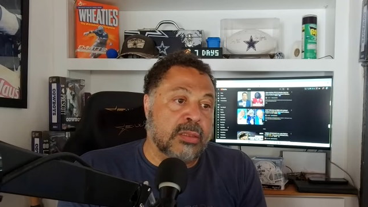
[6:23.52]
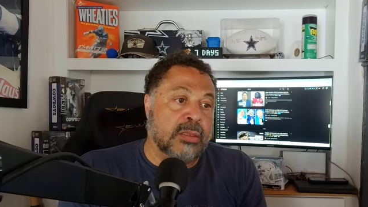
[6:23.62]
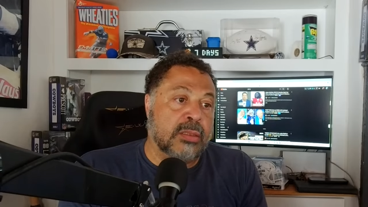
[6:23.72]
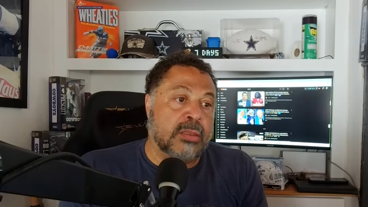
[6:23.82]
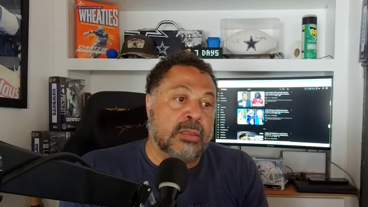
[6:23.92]

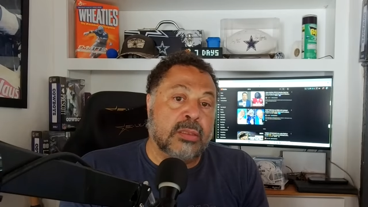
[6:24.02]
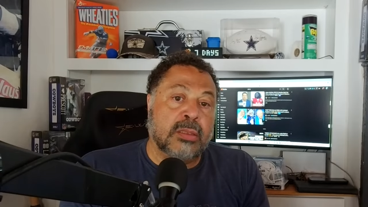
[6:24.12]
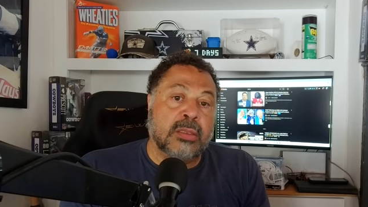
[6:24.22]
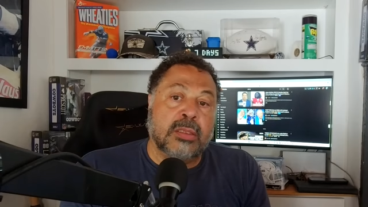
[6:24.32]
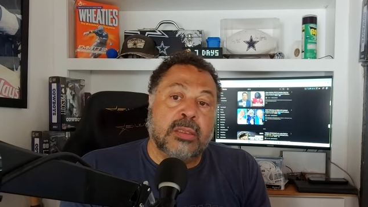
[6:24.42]

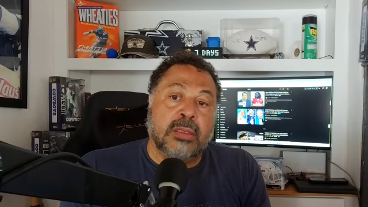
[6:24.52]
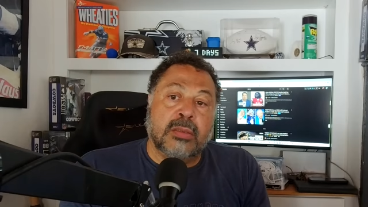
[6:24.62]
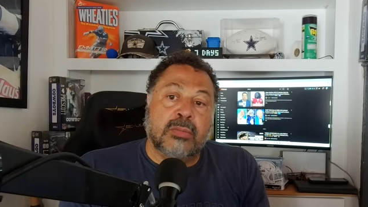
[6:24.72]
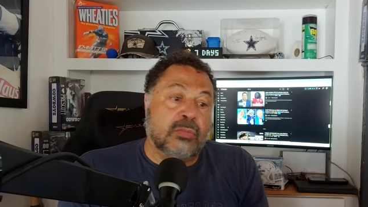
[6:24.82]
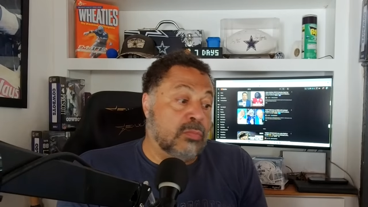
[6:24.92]

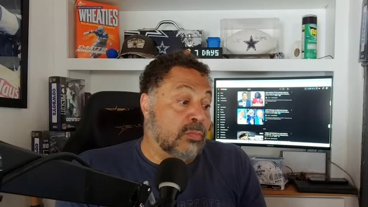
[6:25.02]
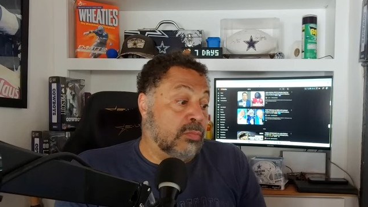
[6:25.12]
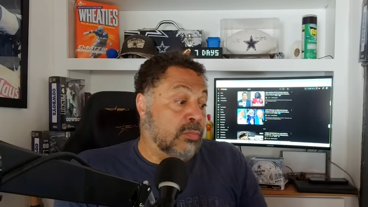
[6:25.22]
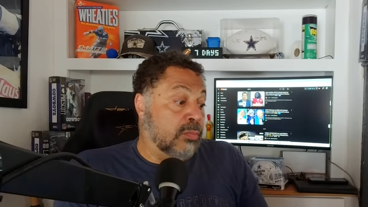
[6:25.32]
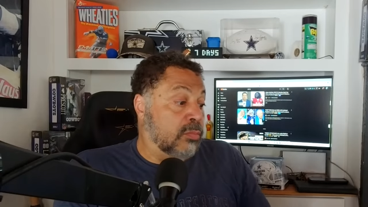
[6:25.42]

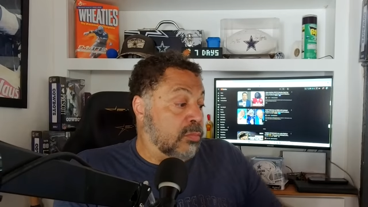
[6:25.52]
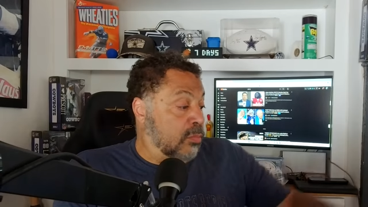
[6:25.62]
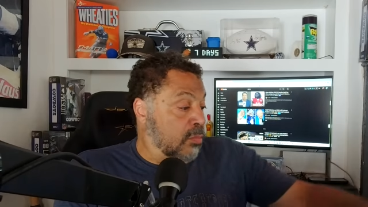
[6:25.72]
[no speech]